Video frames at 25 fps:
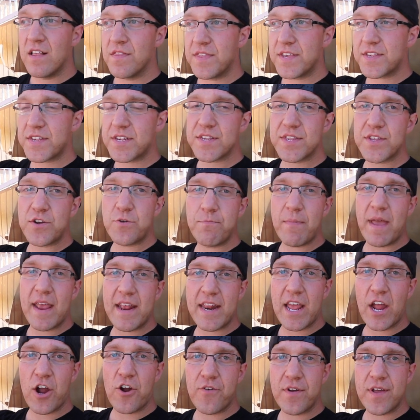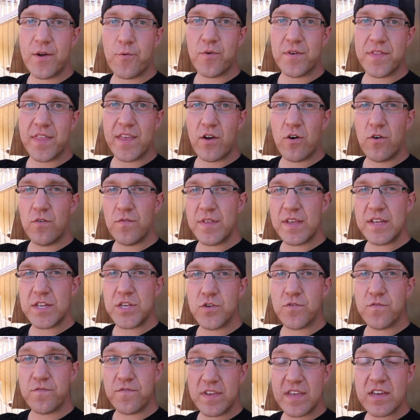This is their main area where they only
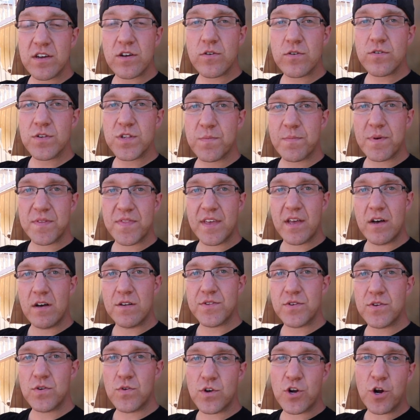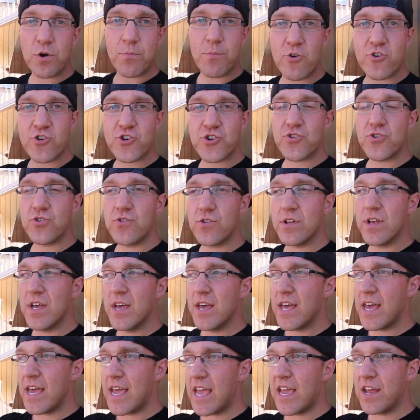do vehicles, but they also do commercial
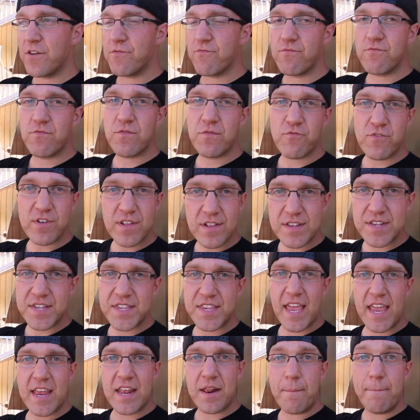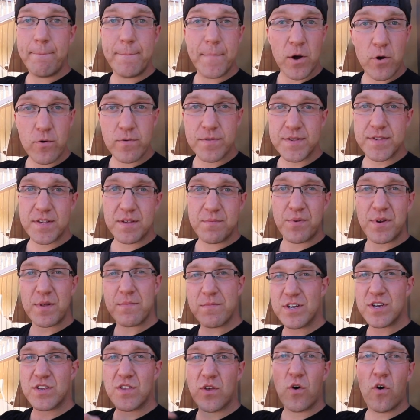and real estate and boats and pretty
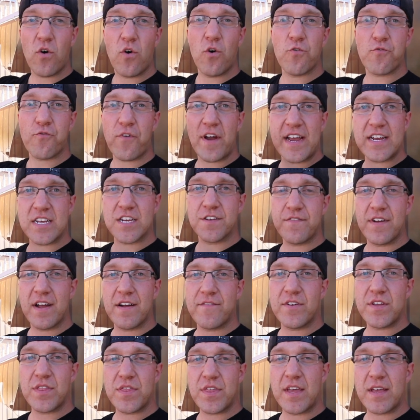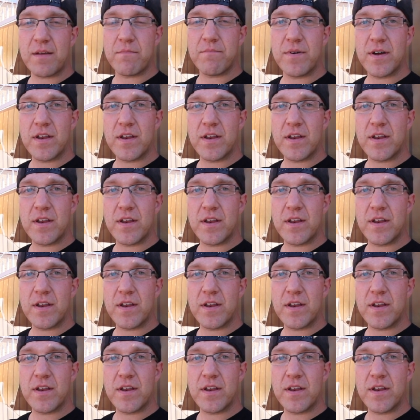much the whole range of everything.